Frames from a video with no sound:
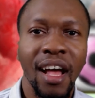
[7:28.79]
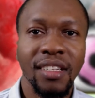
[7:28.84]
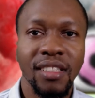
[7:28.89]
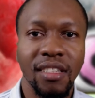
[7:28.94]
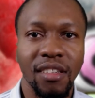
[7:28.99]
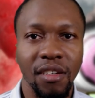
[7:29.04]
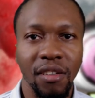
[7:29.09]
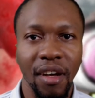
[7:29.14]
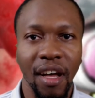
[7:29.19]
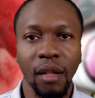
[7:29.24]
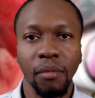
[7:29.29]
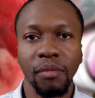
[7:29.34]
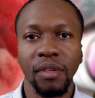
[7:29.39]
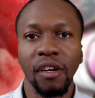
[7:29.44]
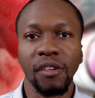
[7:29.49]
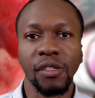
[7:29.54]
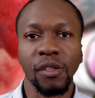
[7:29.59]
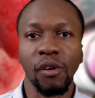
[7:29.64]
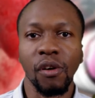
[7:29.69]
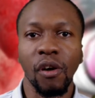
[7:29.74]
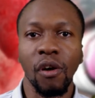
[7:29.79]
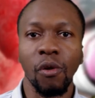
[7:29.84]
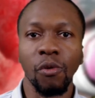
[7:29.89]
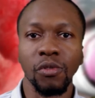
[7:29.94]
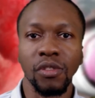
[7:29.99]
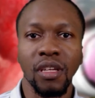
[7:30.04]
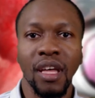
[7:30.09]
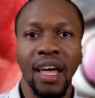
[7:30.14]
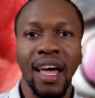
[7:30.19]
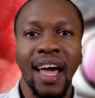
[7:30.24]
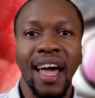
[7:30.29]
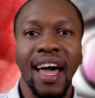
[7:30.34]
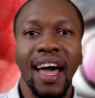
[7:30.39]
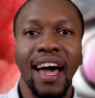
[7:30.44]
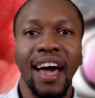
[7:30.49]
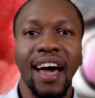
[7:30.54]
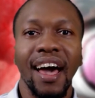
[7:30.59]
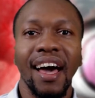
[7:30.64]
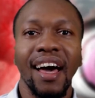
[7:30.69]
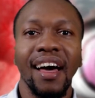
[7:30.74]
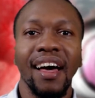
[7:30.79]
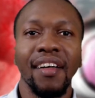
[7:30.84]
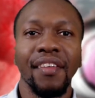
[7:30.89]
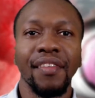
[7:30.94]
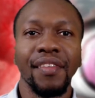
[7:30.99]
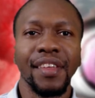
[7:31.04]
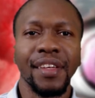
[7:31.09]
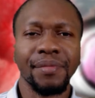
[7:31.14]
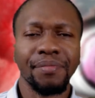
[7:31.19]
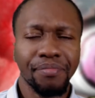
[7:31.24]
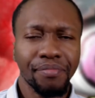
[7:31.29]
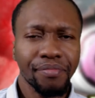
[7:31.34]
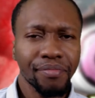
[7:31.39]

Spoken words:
to help Naruto out. And